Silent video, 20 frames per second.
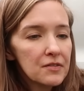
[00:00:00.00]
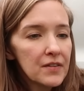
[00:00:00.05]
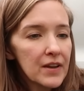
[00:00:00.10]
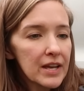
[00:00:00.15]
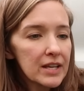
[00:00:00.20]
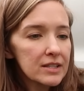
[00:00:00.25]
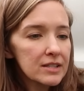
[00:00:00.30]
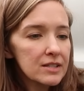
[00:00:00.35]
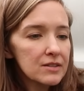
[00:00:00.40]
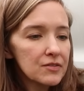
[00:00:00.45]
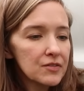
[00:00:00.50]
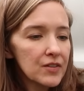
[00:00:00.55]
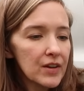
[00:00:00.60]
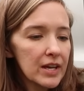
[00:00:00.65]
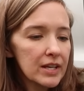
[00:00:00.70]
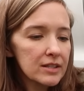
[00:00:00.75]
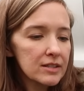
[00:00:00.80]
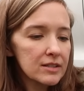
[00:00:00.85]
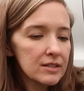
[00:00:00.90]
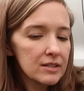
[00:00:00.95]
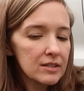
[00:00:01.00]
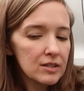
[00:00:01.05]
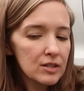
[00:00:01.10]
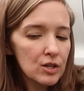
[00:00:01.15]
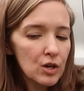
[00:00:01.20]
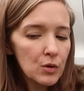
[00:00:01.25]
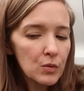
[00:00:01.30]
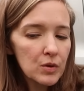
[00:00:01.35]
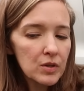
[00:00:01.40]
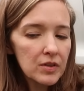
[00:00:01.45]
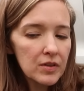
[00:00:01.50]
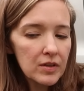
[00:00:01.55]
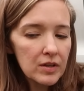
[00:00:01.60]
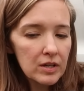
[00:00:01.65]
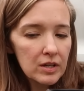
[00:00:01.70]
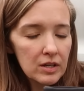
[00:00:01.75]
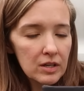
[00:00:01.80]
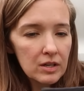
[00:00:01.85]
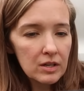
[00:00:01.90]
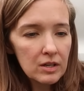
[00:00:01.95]
Fancy, fancy to go with
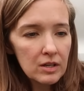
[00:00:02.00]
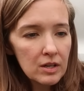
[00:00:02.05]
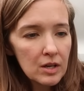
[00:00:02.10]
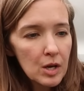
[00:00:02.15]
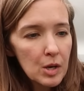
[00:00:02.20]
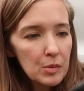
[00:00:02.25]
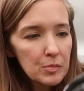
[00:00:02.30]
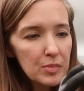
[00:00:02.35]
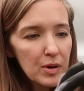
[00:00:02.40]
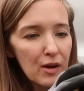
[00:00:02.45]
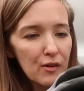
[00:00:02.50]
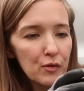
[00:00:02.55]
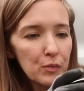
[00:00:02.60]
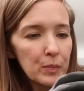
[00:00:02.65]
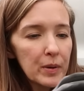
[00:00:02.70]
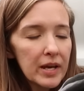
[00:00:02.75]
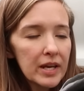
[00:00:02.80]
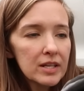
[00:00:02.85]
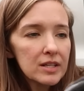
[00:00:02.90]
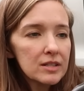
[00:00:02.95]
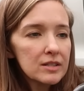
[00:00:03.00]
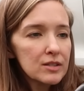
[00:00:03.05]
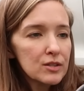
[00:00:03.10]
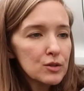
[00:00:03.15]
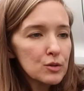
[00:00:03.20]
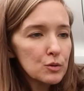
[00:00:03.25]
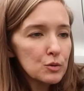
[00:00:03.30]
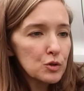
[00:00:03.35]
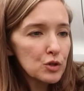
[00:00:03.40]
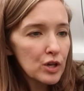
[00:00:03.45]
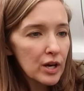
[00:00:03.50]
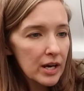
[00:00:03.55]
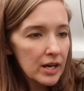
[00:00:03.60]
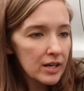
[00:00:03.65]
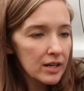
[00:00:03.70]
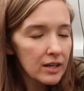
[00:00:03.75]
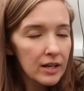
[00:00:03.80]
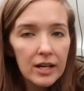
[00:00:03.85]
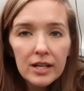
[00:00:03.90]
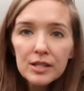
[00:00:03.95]
the puff painted suit
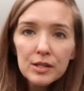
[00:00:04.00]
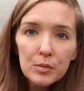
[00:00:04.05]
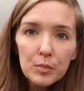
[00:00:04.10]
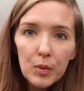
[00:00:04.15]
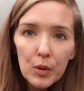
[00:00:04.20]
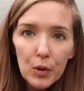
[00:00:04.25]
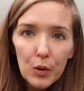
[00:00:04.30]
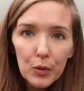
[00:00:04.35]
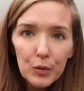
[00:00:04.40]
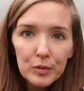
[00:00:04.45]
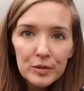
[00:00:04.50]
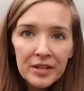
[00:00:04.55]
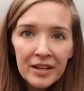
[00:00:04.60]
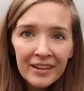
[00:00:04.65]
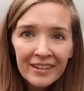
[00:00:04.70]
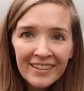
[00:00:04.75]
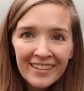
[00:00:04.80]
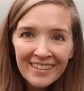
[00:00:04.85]
jacket, I suppose.